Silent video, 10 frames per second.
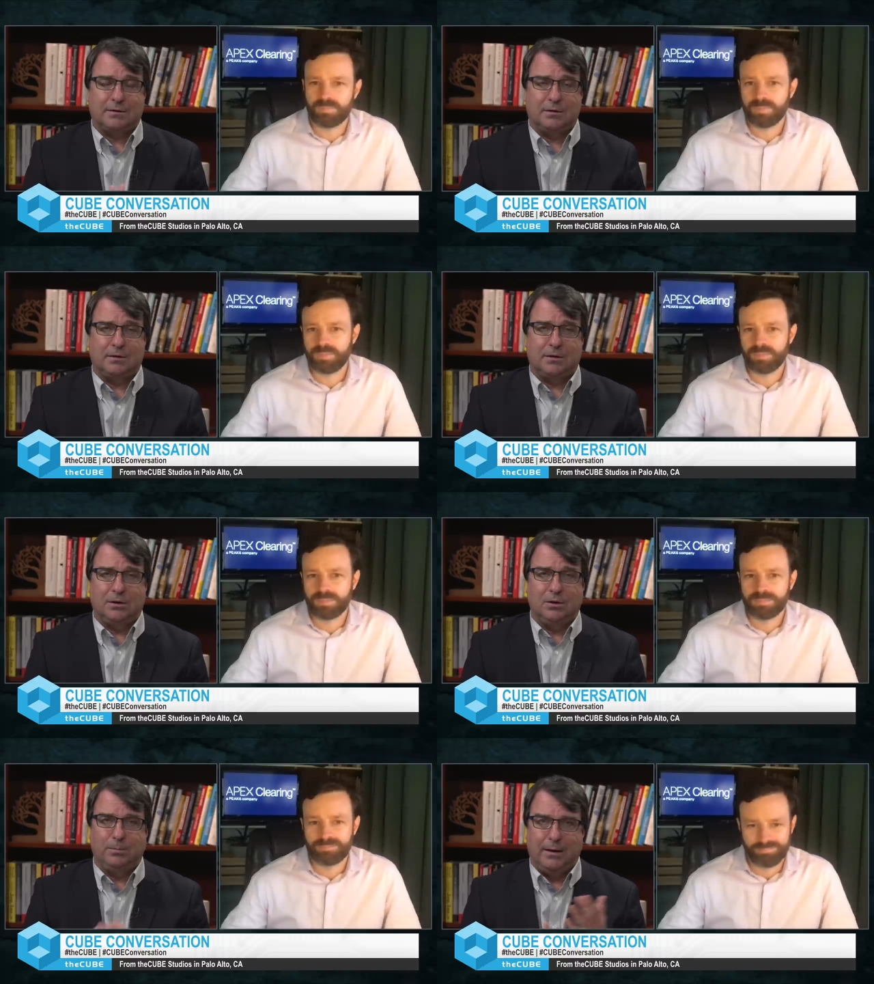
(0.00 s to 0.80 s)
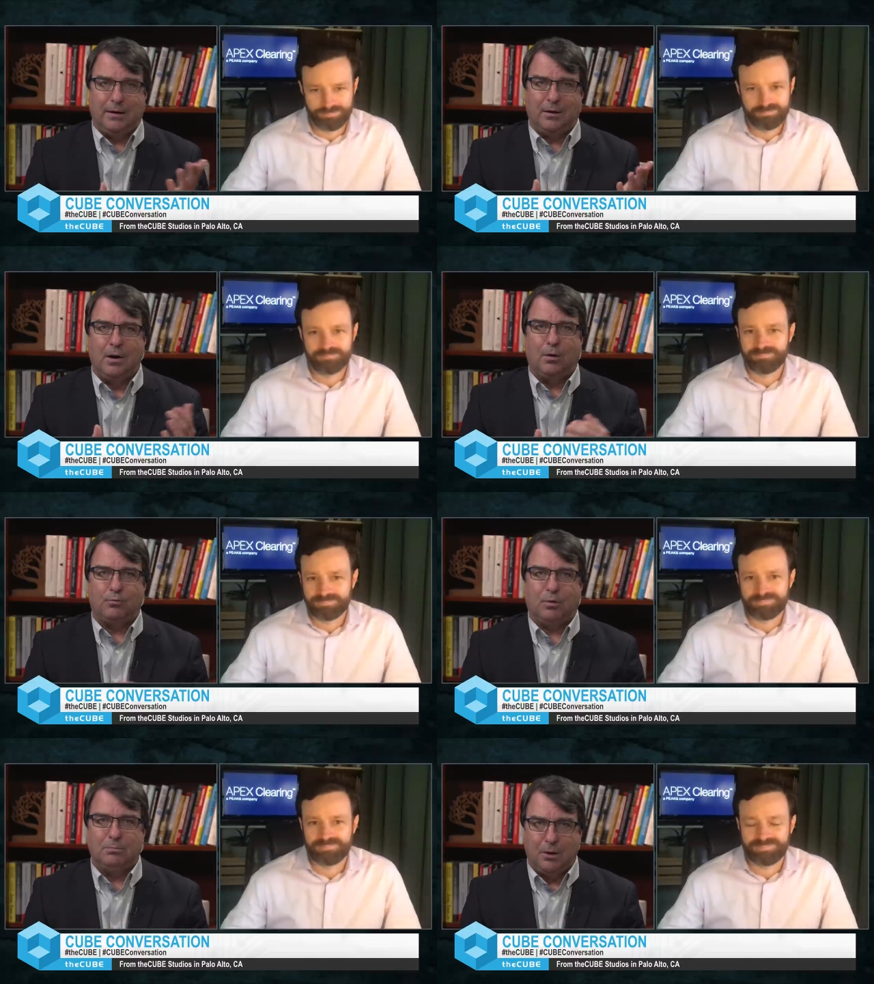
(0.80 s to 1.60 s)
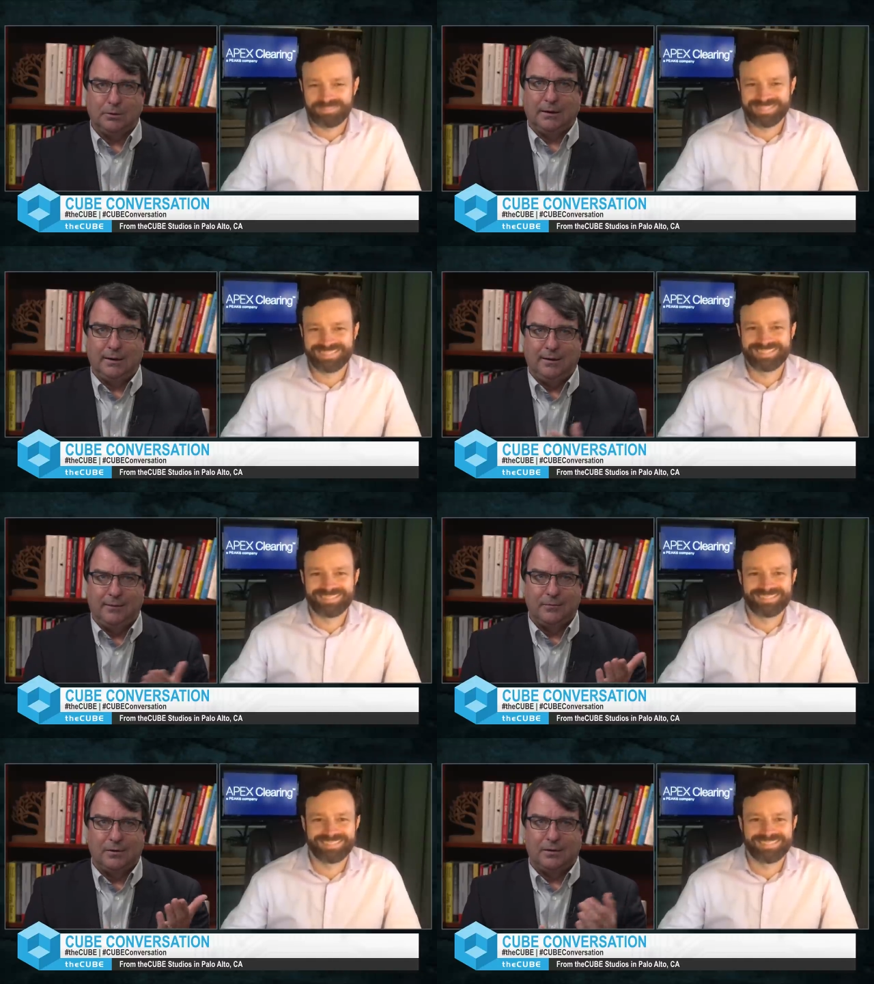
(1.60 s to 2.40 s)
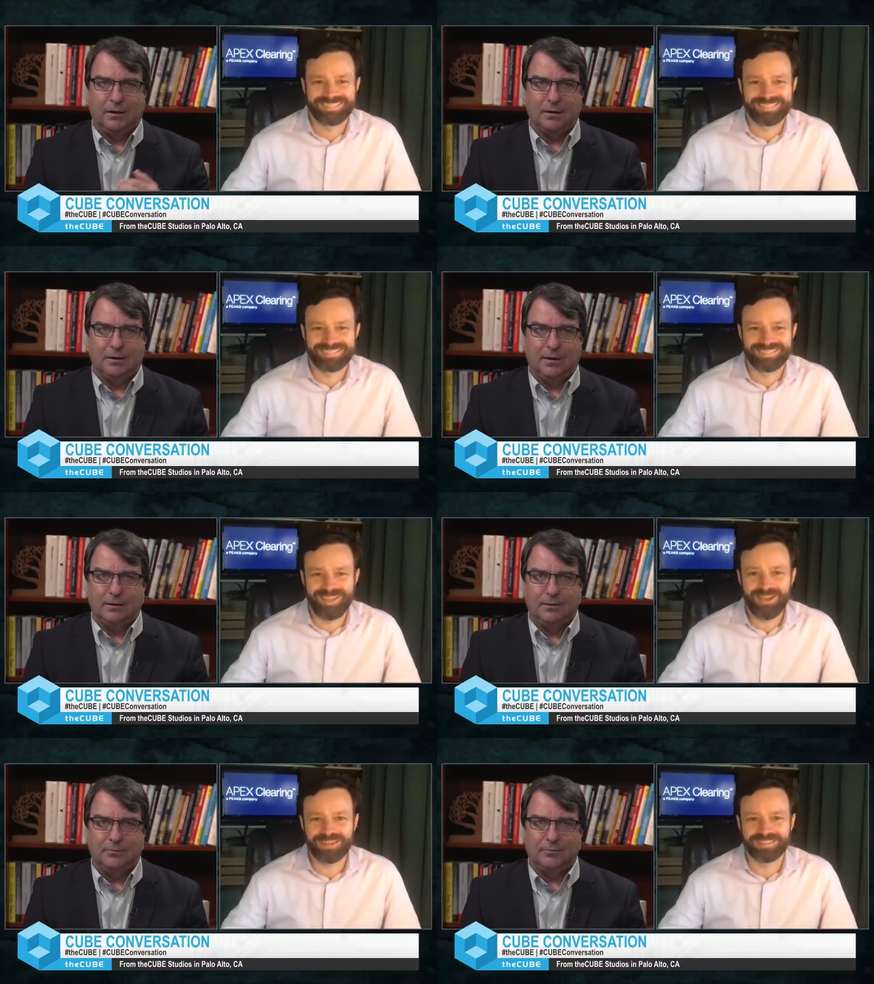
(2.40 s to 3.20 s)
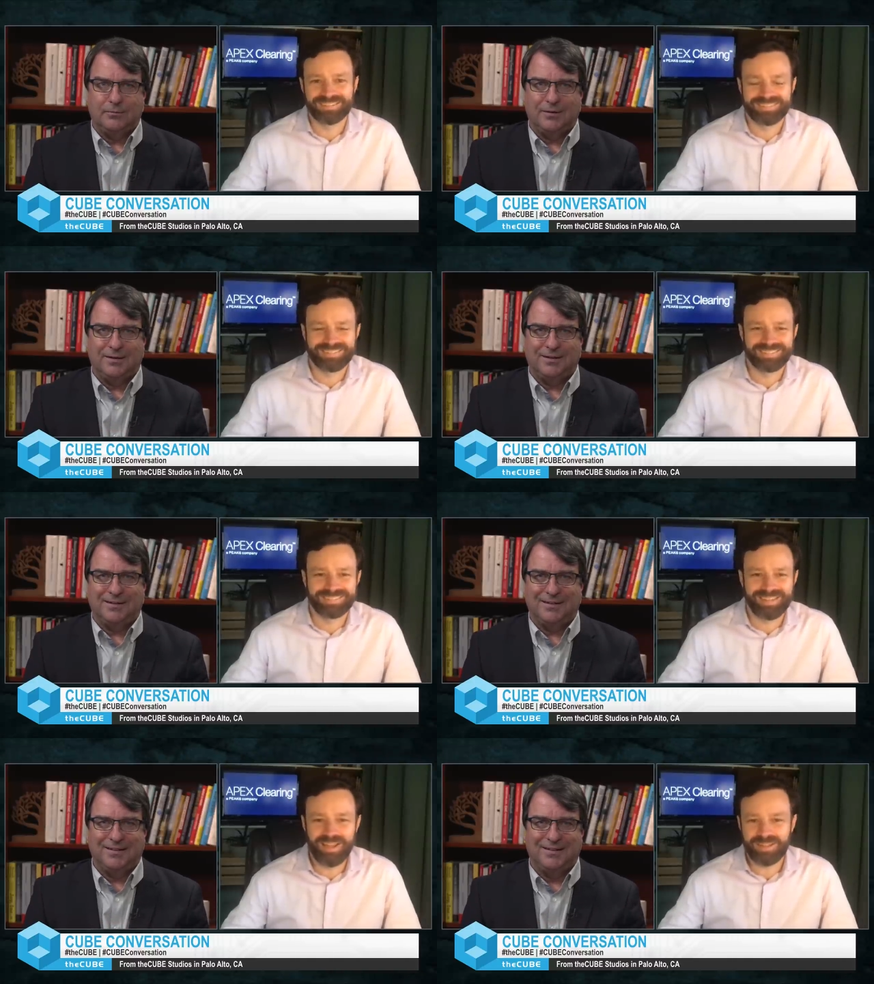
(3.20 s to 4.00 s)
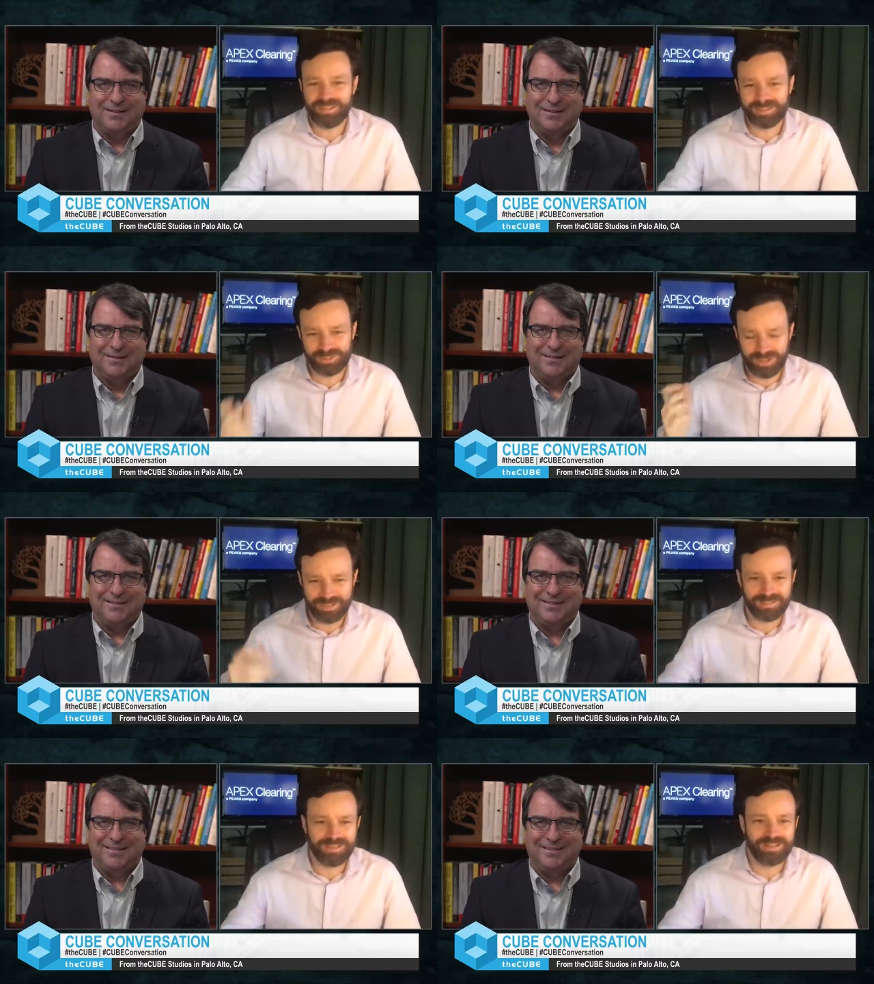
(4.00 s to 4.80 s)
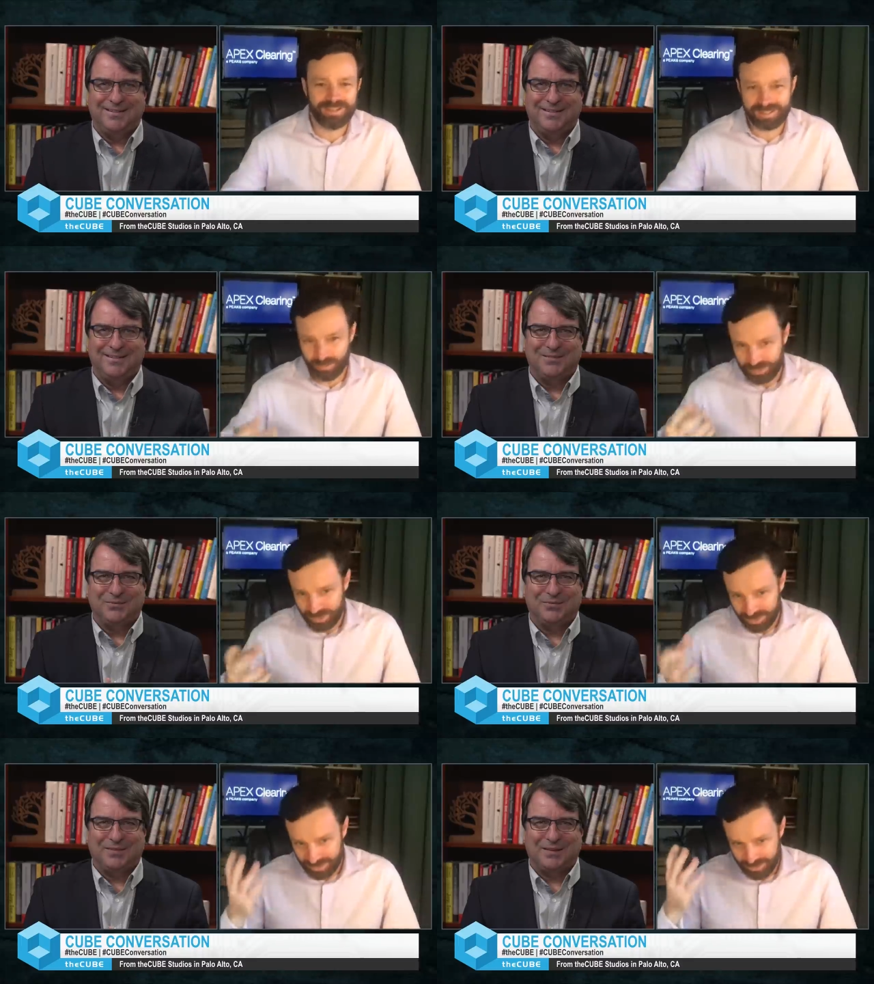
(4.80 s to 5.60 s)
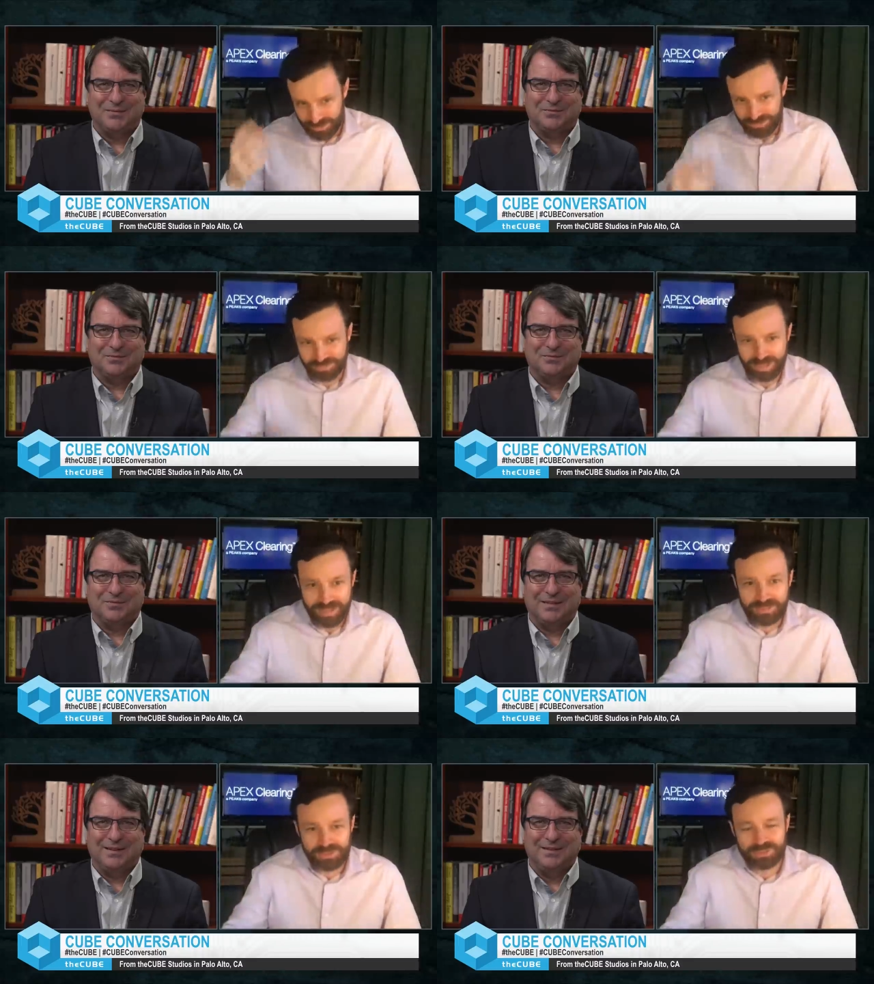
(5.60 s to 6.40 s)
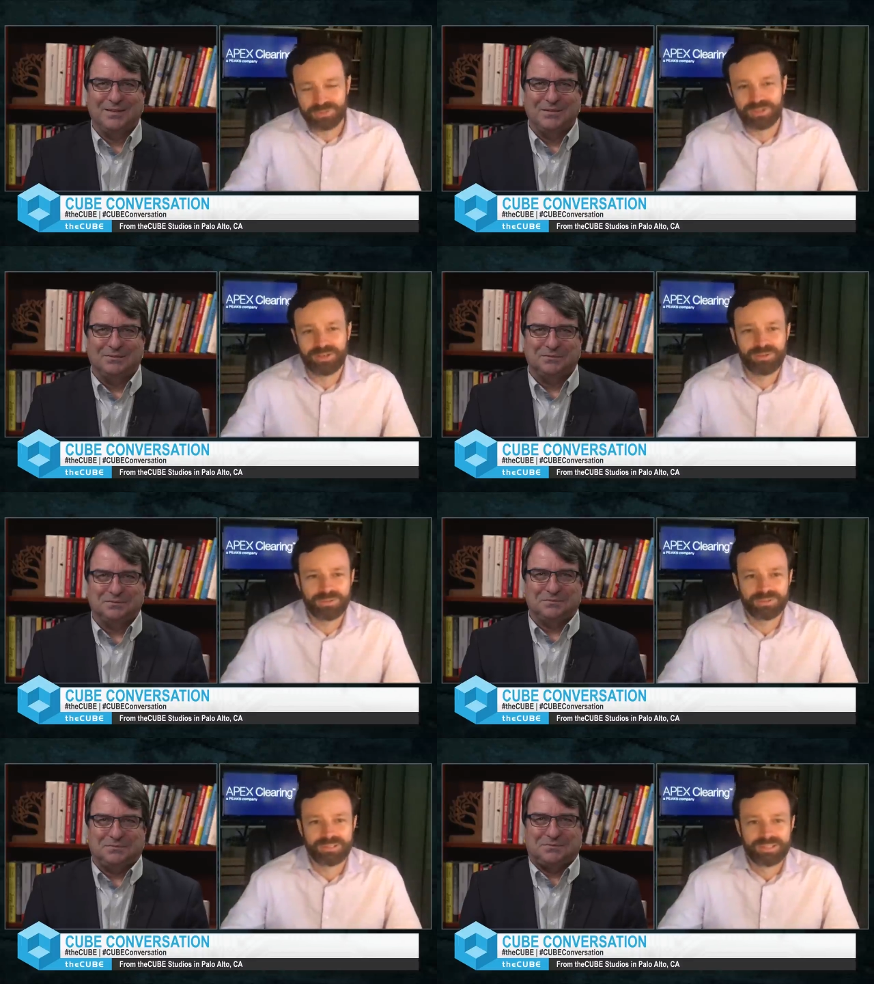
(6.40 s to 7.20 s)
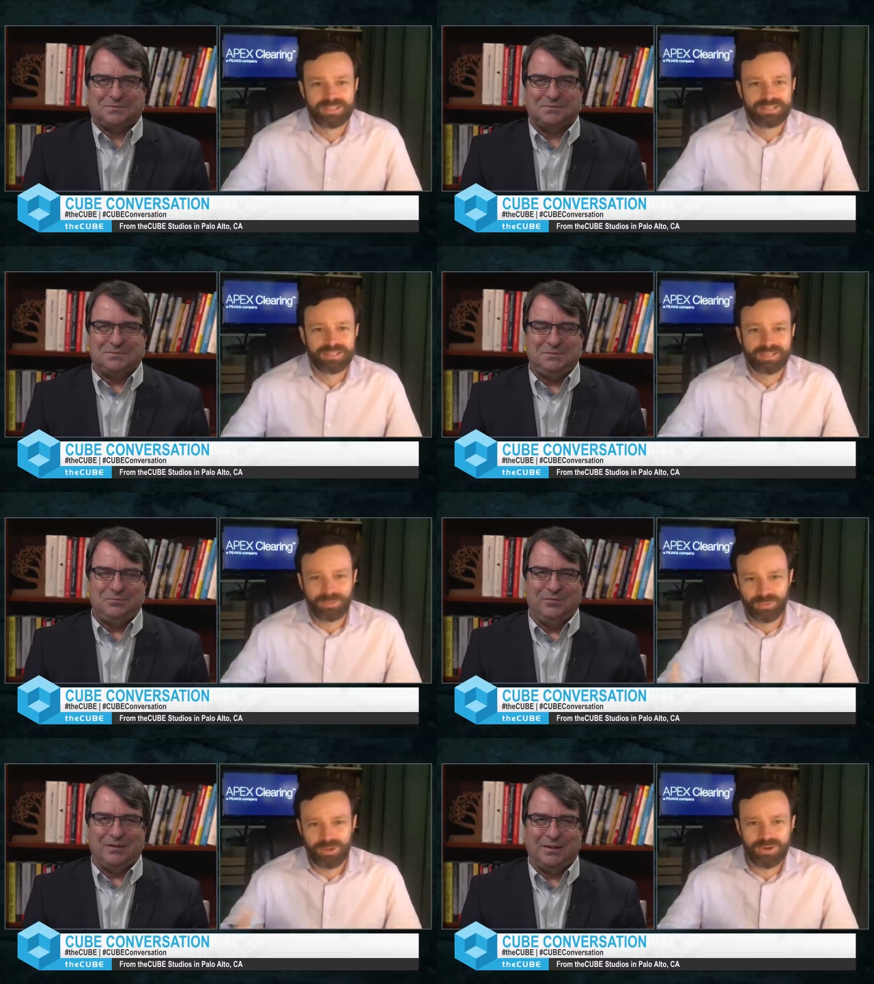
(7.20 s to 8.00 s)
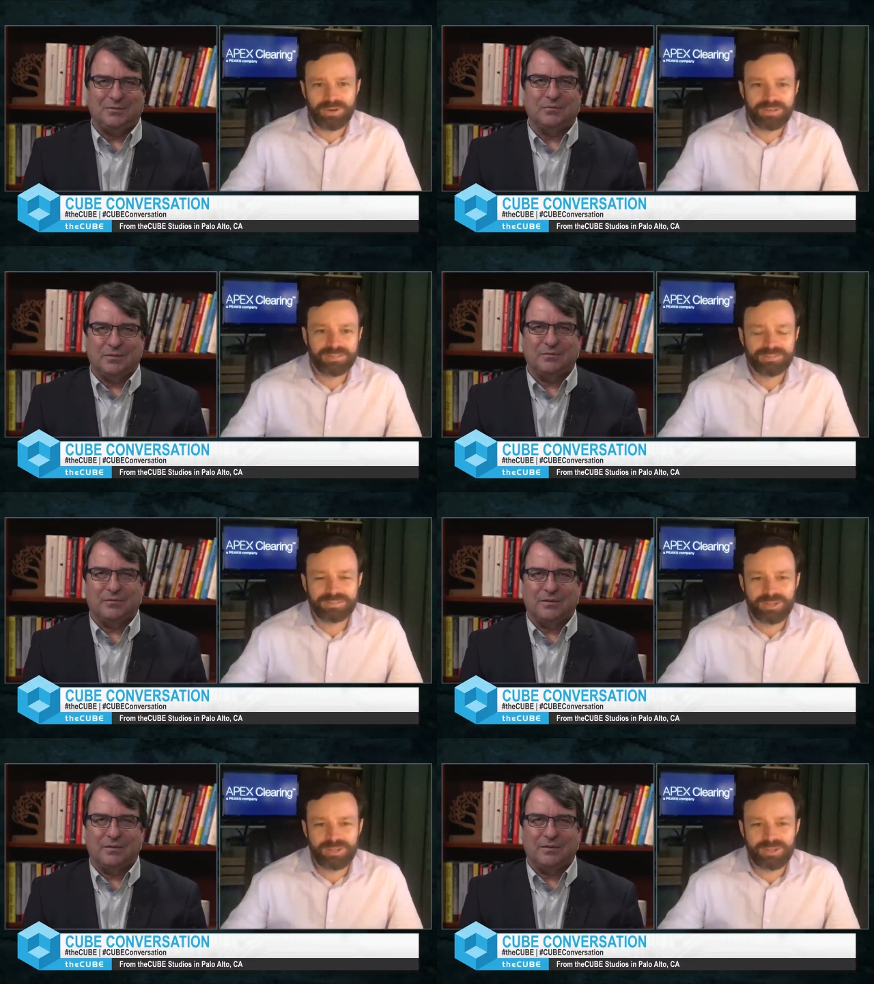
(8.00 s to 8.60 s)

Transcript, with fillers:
Speaker 1: to theCUBE here remotely. You're looking good.
Speaker 2: Yeah. Yeah, thanks, John. Uh, last time we talked, I was in the studio, and here we are uh,